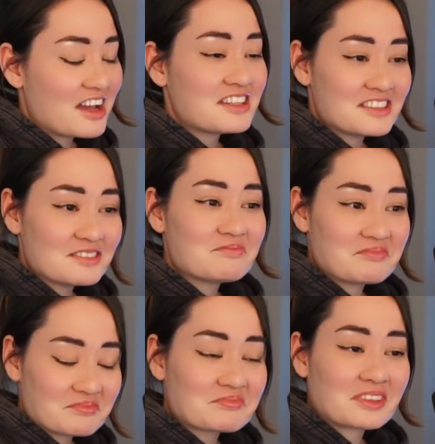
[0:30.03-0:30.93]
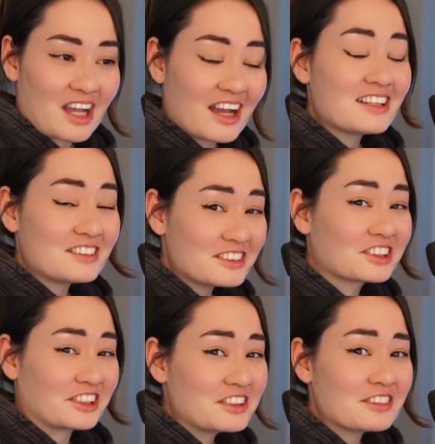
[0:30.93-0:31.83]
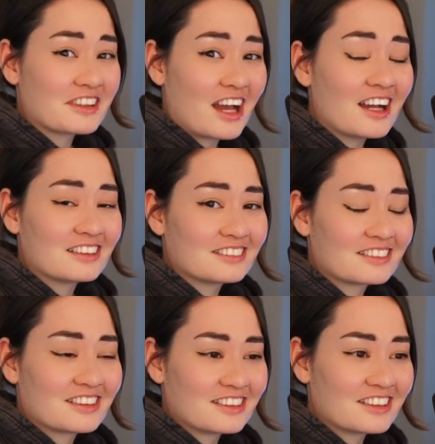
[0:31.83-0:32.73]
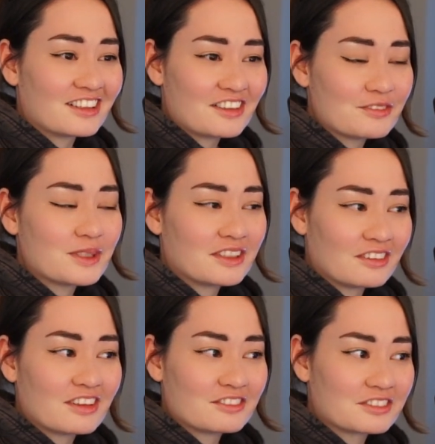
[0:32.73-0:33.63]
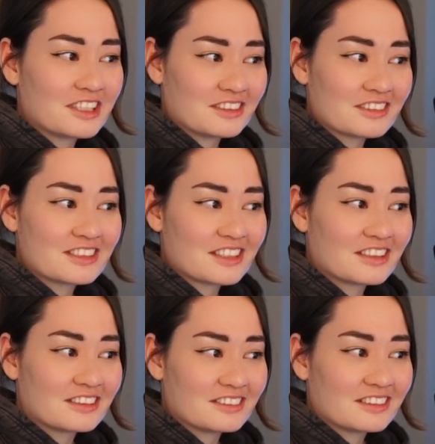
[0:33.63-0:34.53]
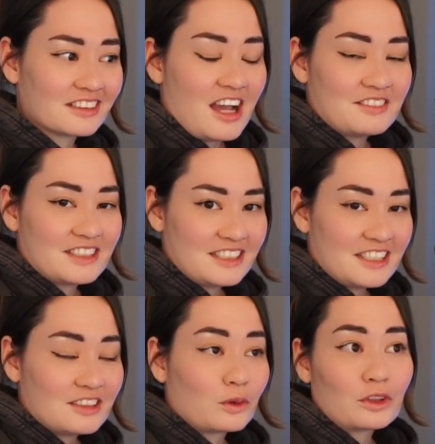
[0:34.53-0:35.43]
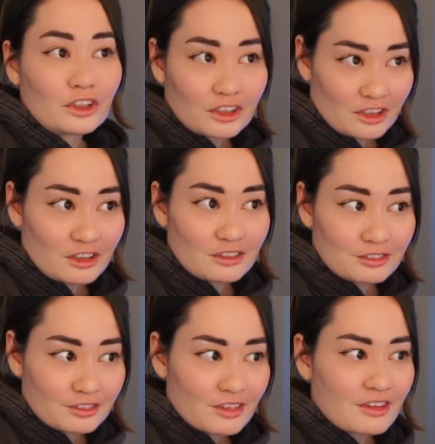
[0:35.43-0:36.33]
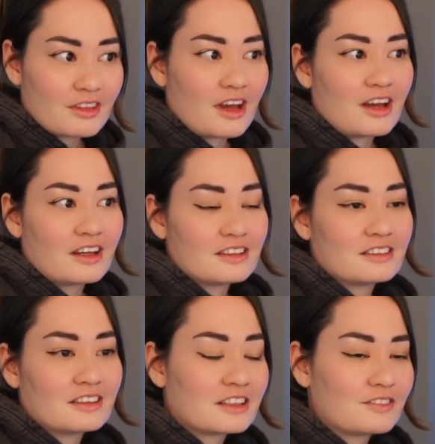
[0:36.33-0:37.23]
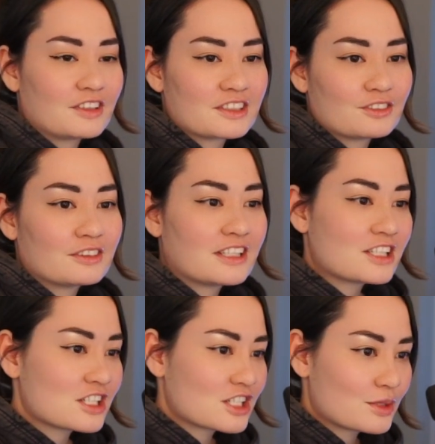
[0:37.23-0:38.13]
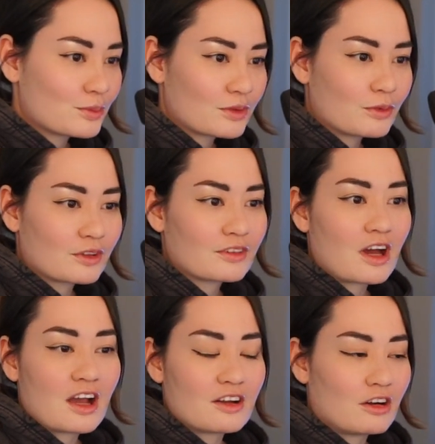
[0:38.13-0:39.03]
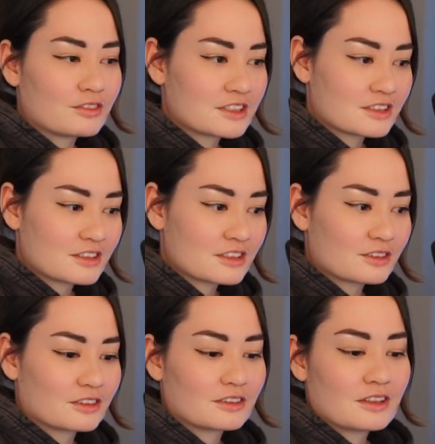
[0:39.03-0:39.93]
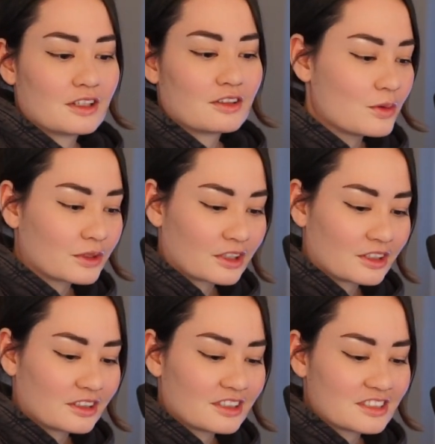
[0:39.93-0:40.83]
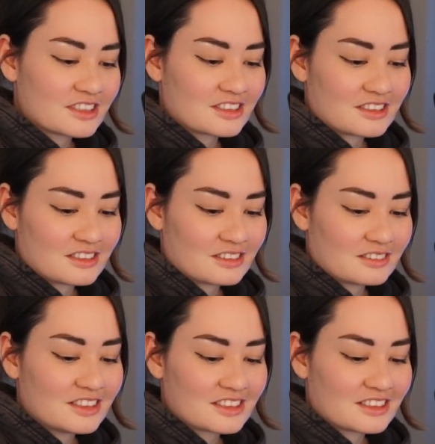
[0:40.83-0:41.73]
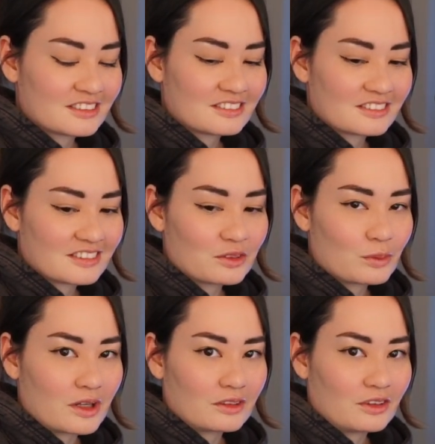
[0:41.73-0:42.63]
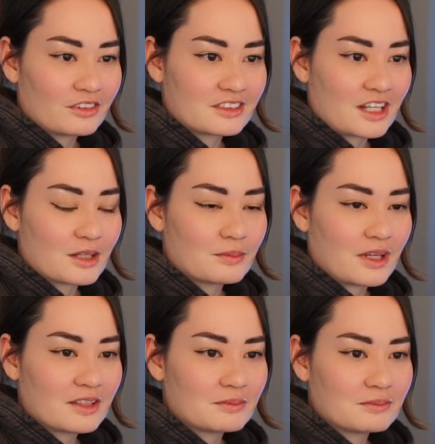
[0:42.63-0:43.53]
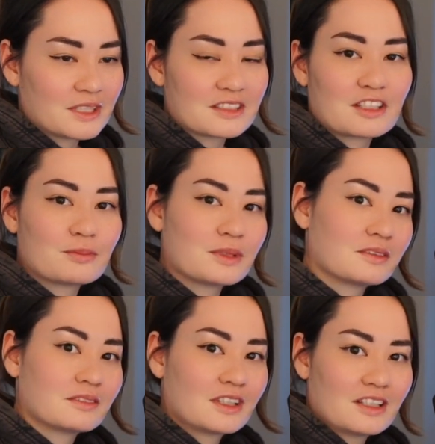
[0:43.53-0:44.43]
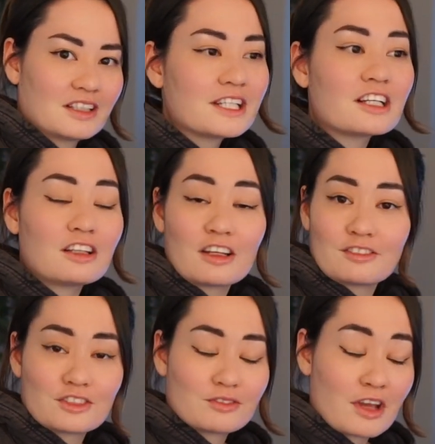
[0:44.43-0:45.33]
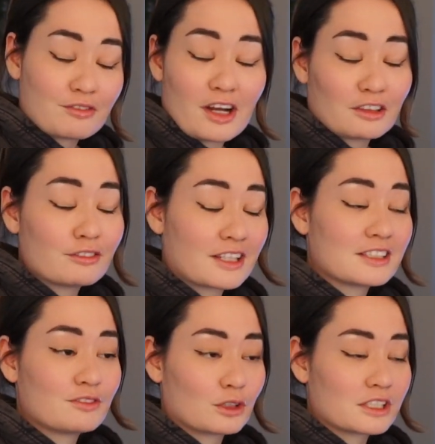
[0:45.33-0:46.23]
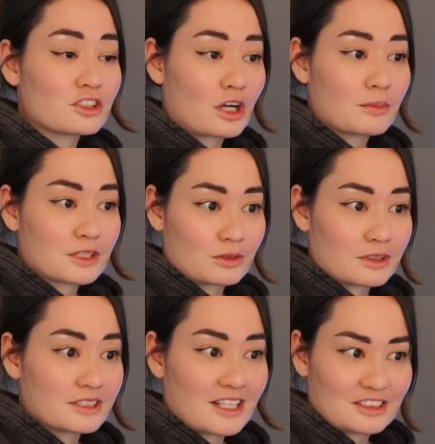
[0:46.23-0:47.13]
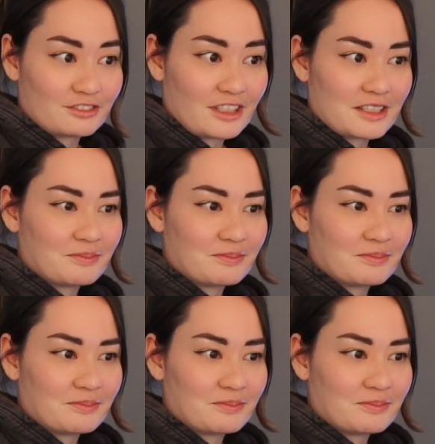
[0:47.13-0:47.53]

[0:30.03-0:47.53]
I kind of agree with that. There have been a lot of guilds that I've seen or heard of that, like, if there's a relationship with one of the high officers or the owner, it just doesn't end well all the time. And because I've been reading a lot of Final Fantasy fourteen drama stories as of